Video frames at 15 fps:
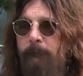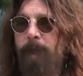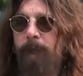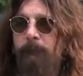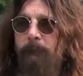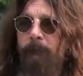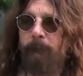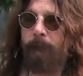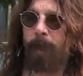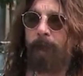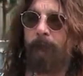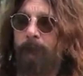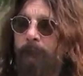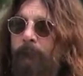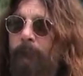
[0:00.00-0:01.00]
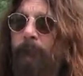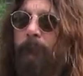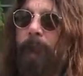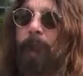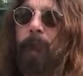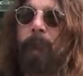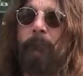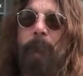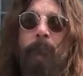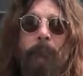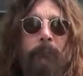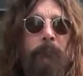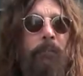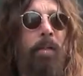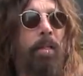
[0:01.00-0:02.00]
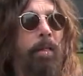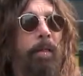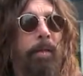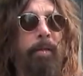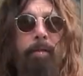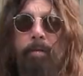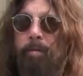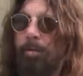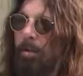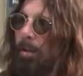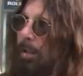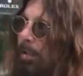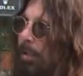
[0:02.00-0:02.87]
No words are spoken by the person on screen.